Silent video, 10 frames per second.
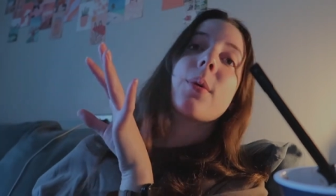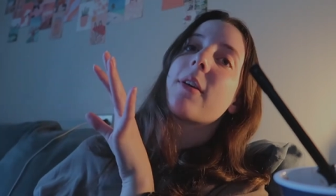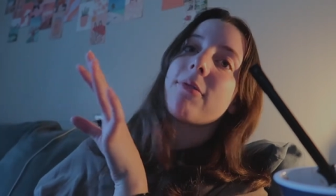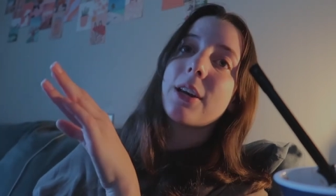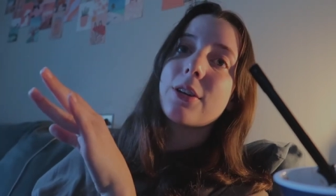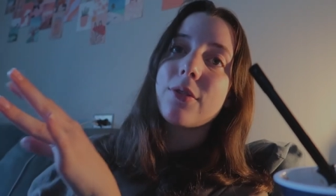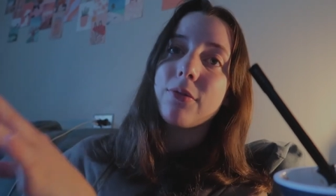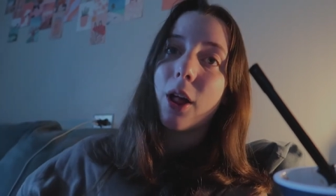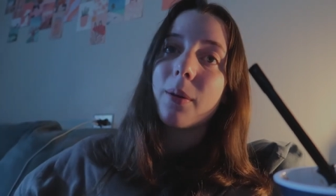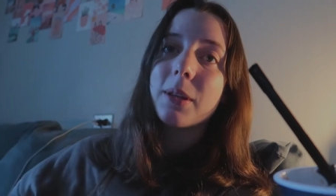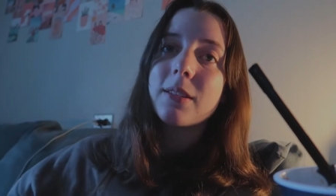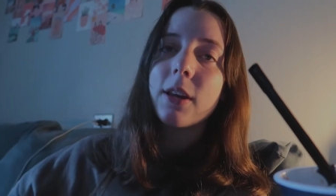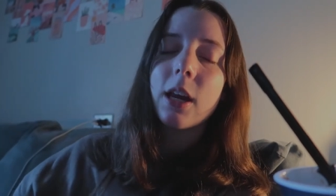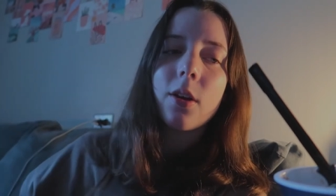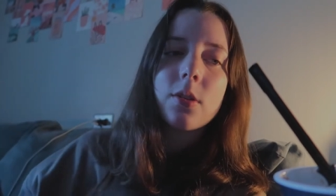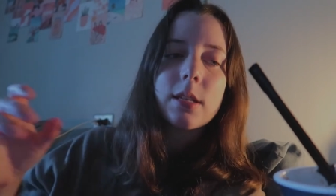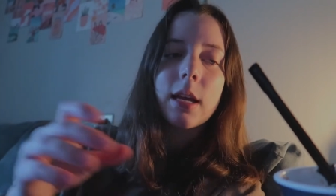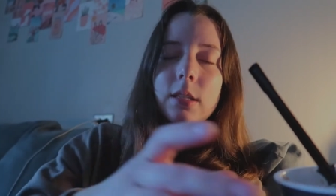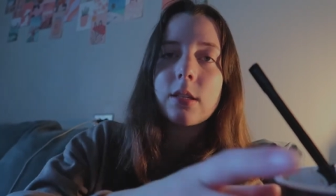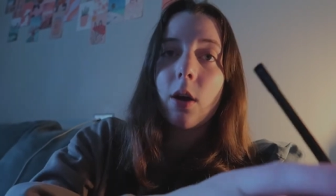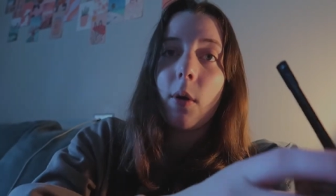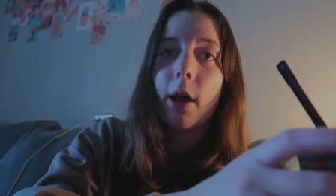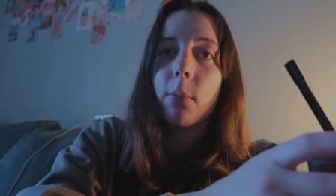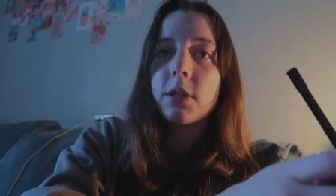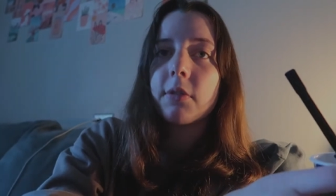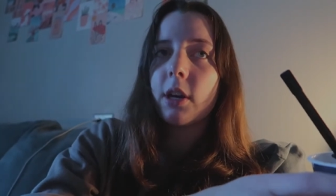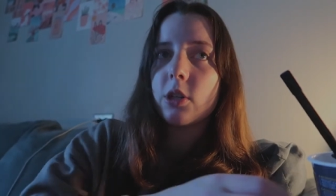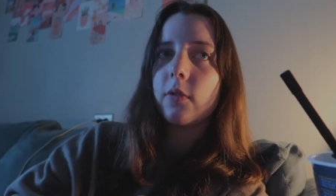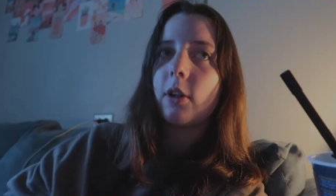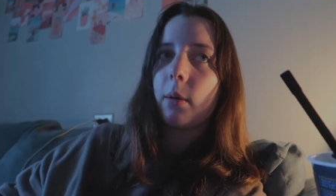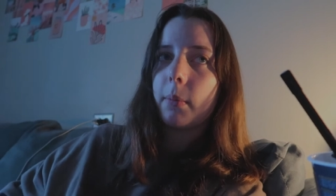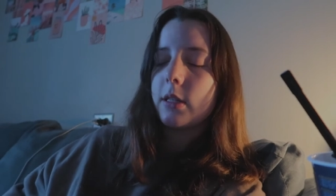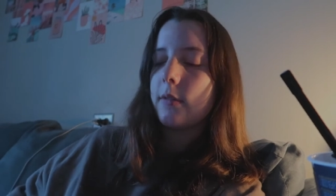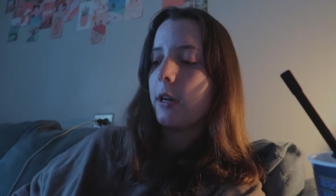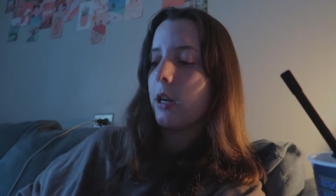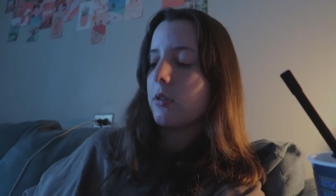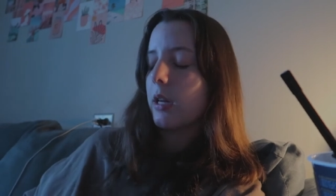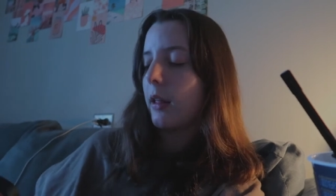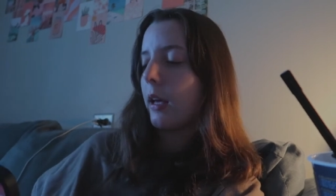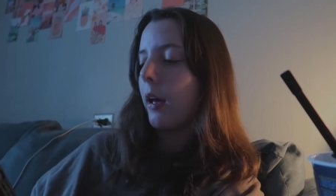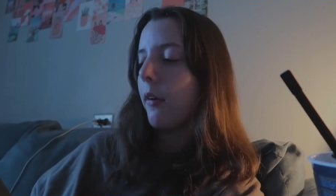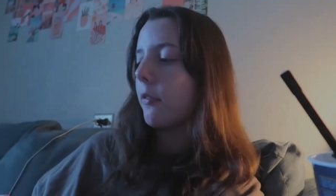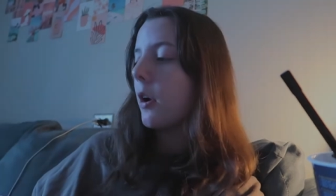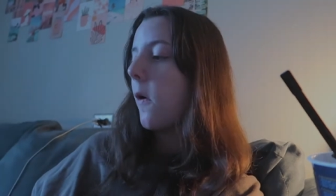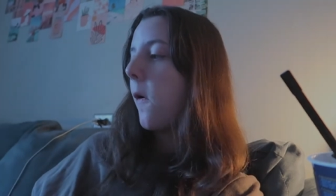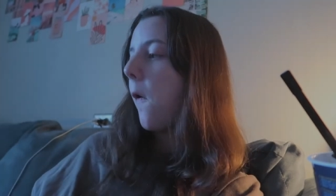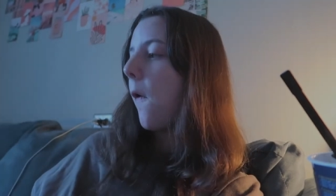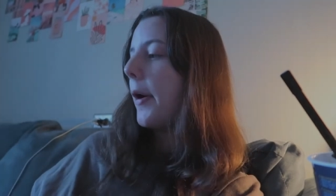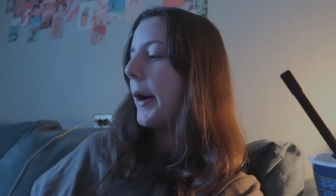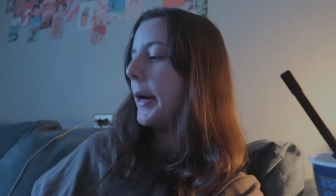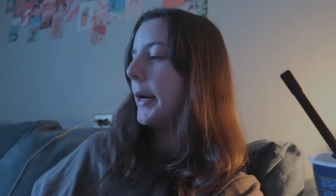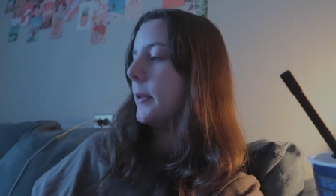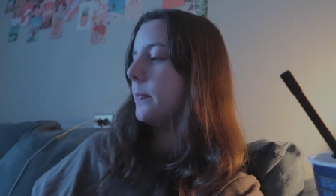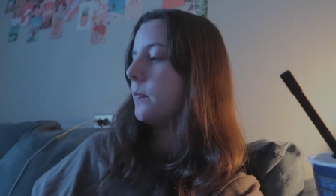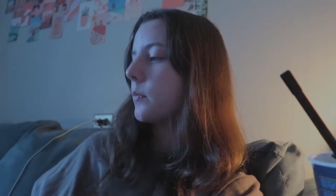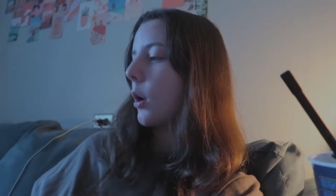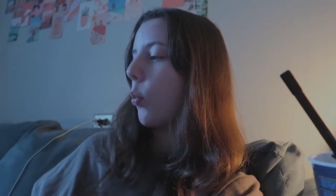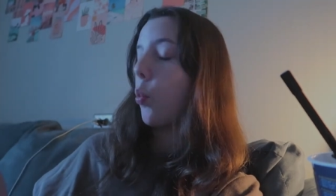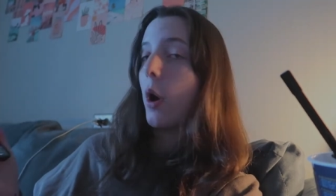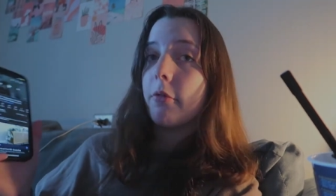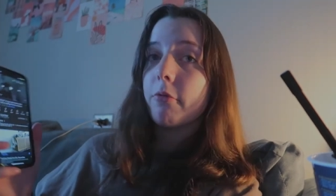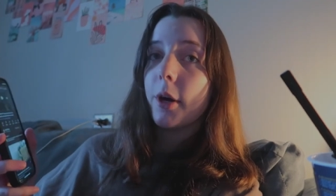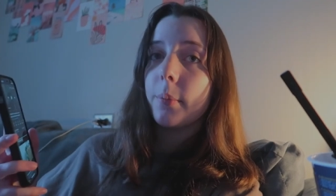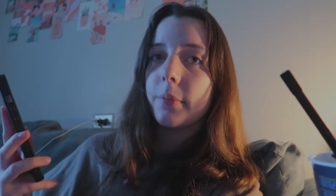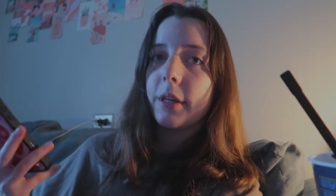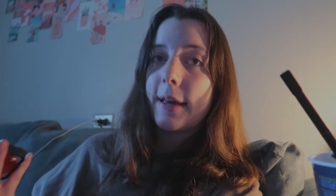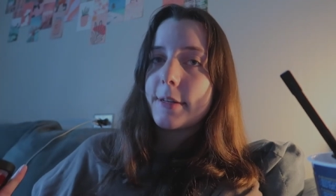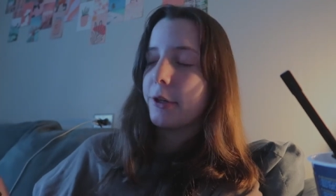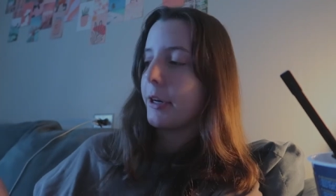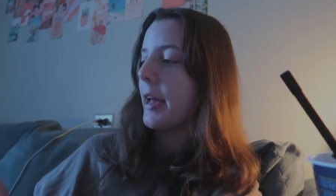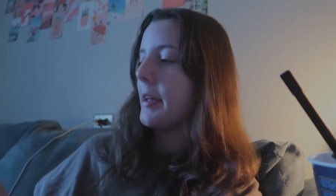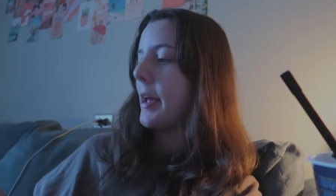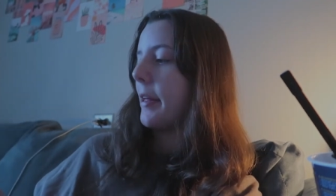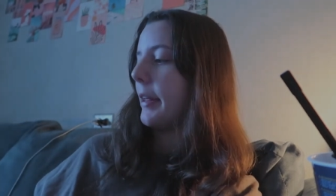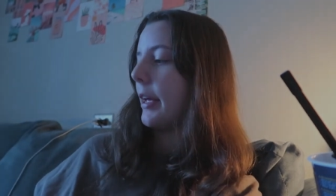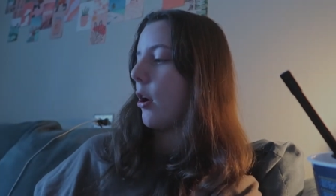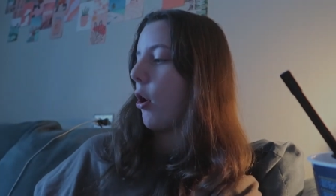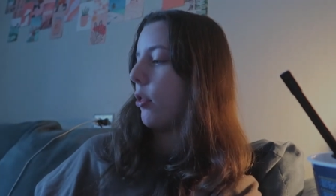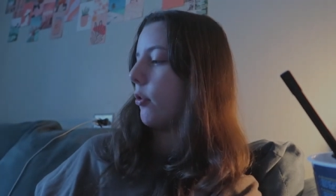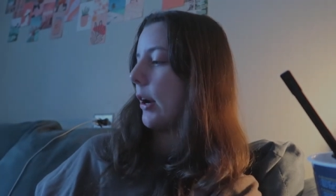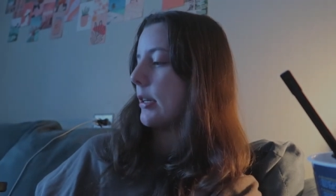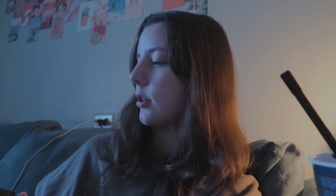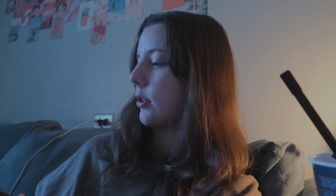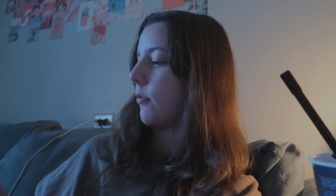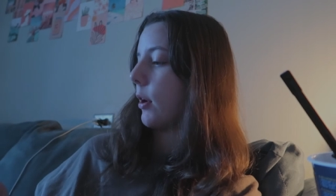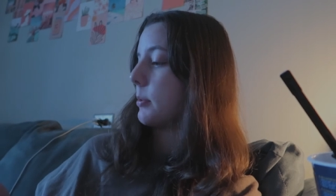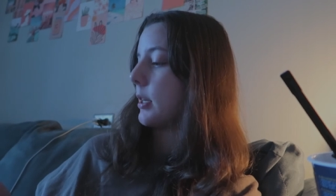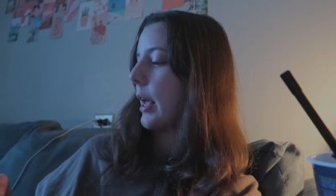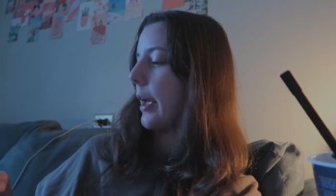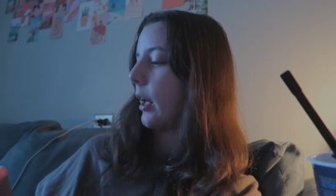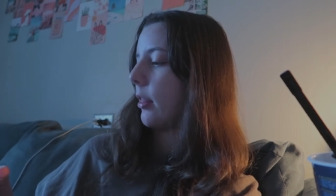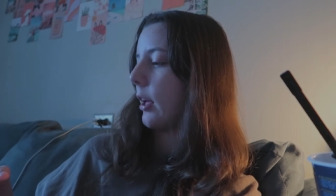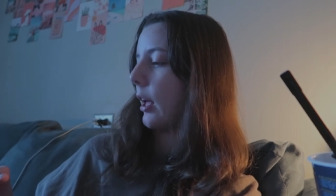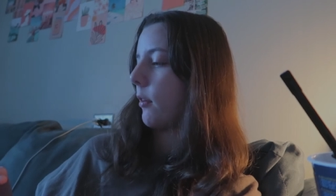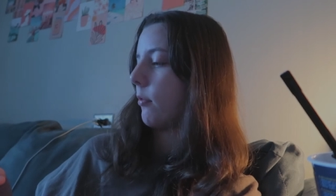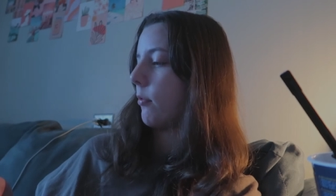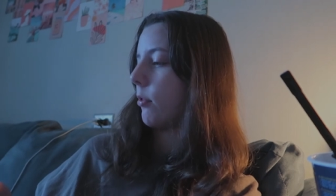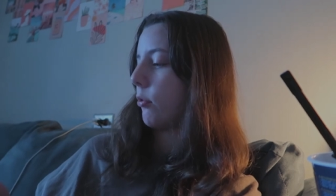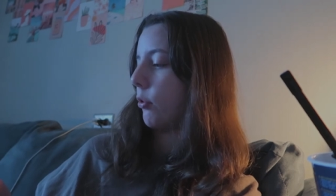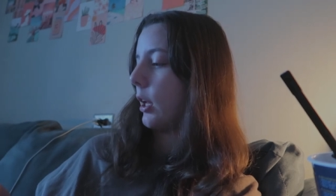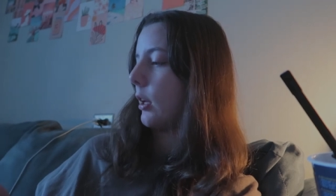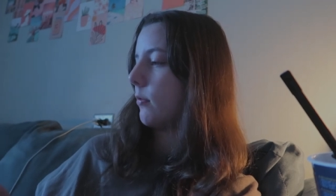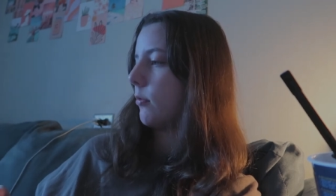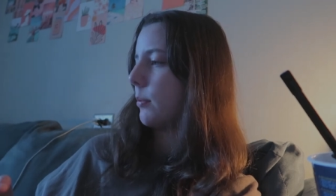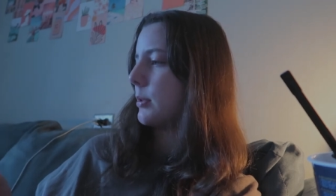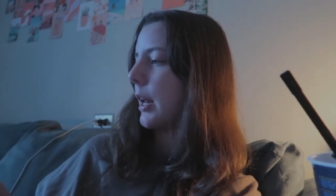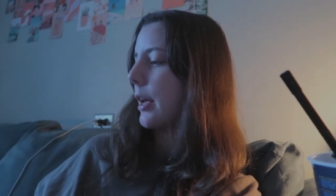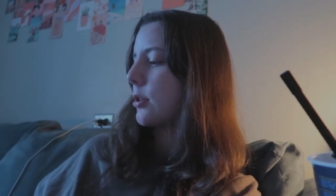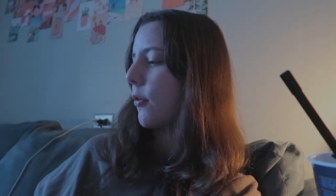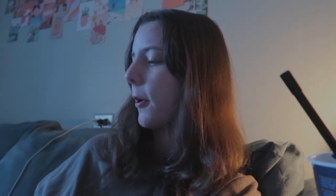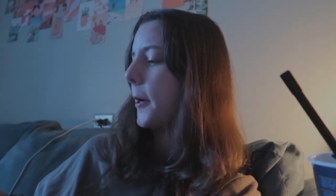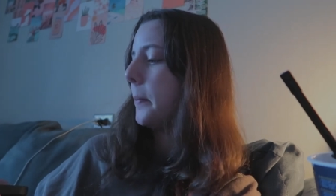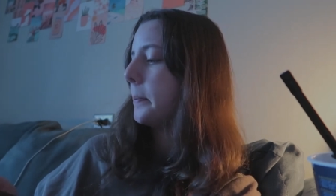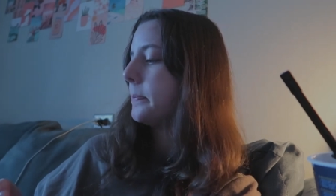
want to finish Vlogmas videos. And so I almost finished Vlogmas videos. I think I have um, one from yesterday and then all the rest are from today. I think I have three from today so far.